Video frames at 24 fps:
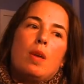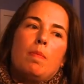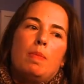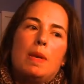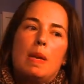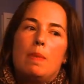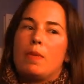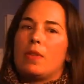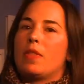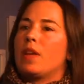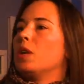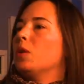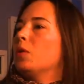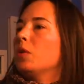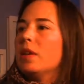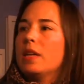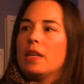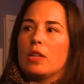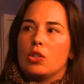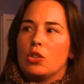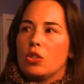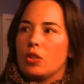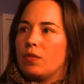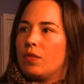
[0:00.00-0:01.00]
people that you were
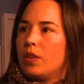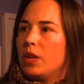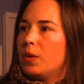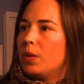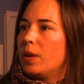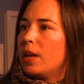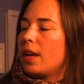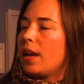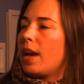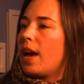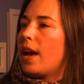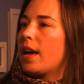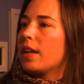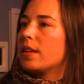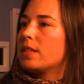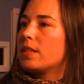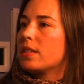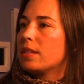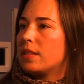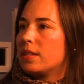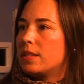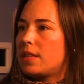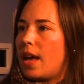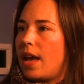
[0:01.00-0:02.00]
interviewing had
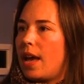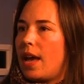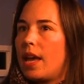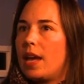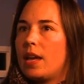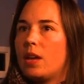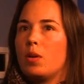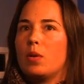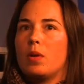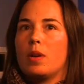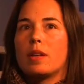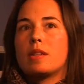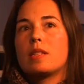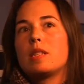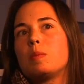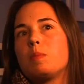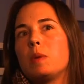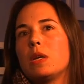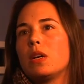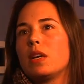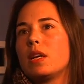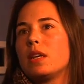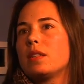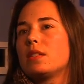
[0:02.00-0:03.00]
to say, or
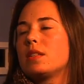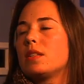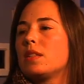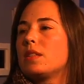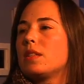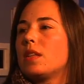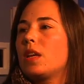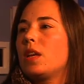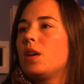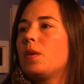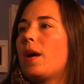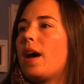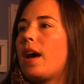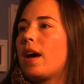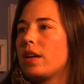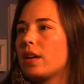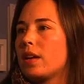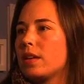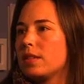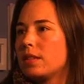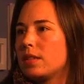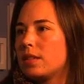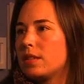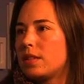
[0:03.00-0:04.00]
experiences that you had
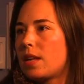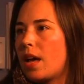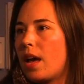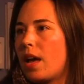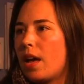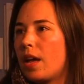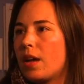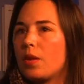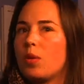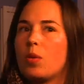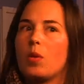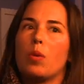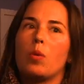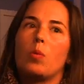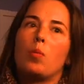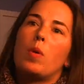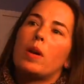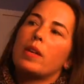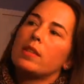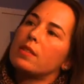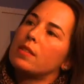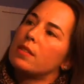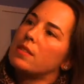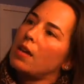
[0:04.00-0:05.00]
on set, or
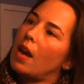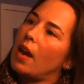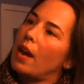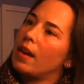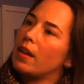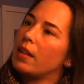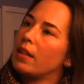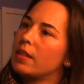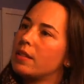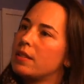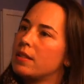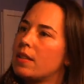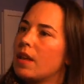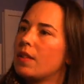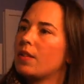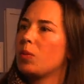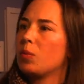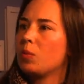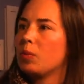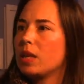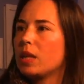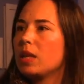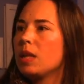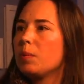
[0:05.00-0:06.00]
what stylists said, the
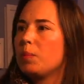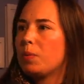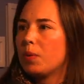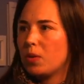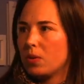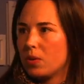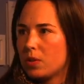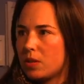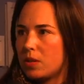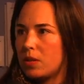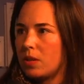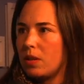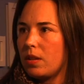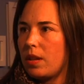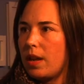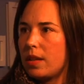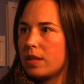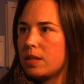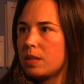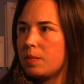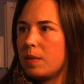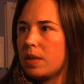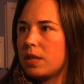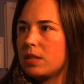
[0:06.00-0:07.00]
really personal
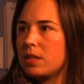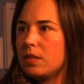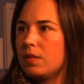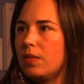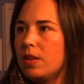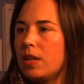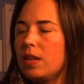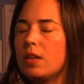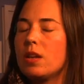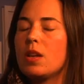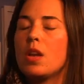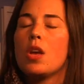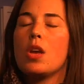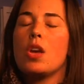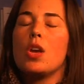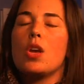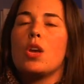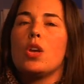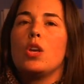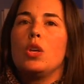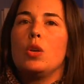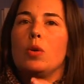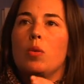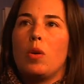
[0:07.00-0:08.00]
aspect of it,
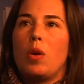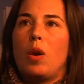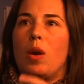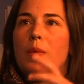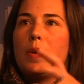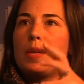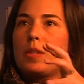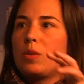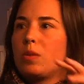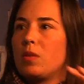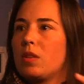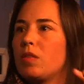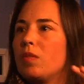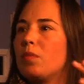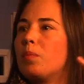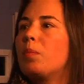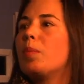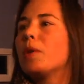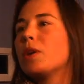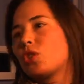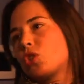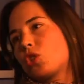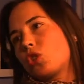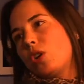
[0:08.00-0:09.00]
you were always sort
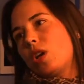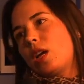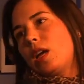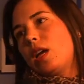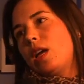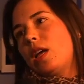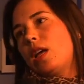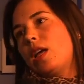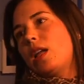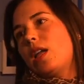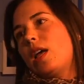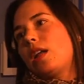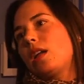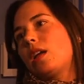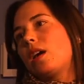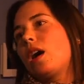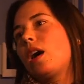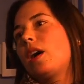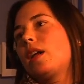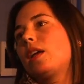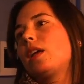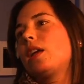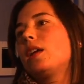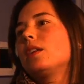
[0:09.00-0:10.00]
of butchering it and
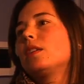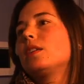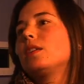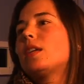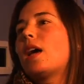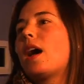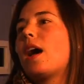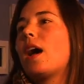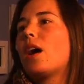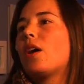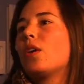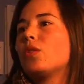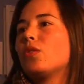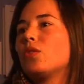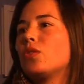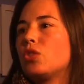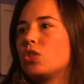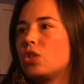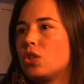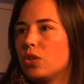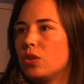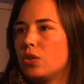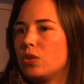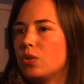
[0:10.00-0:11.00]
cutting it down
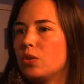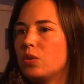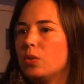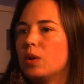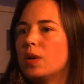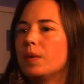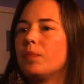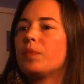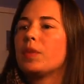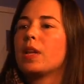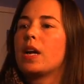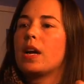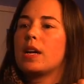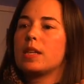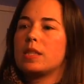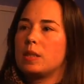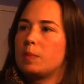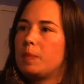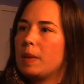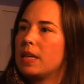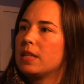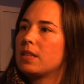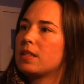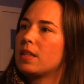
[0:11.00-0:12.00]
to a
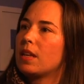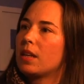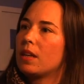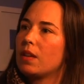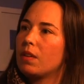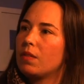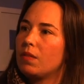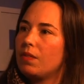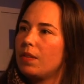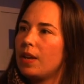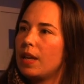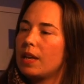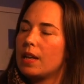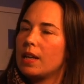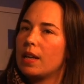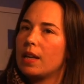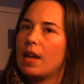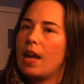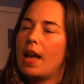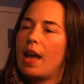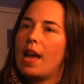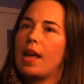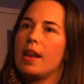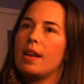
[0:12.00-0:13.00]
space that could fit,
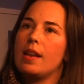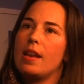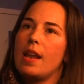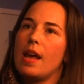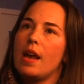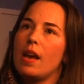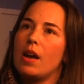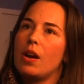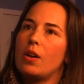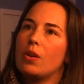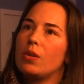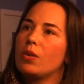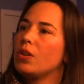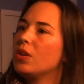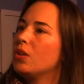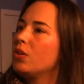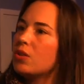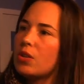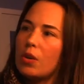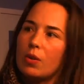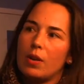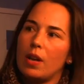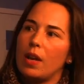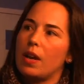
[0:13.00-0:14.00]
and now you
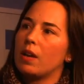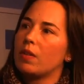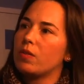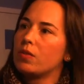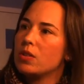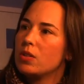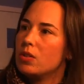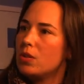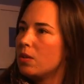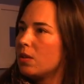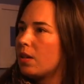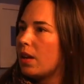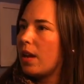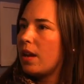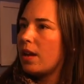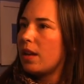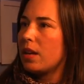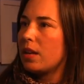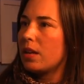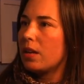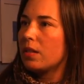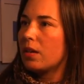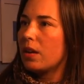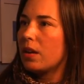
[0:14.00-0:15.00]
don't have to do that
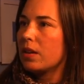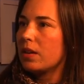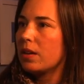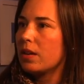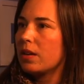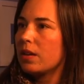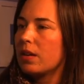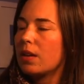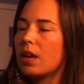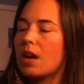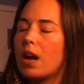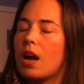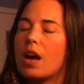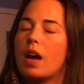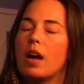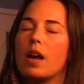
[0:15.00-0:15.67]
any longer.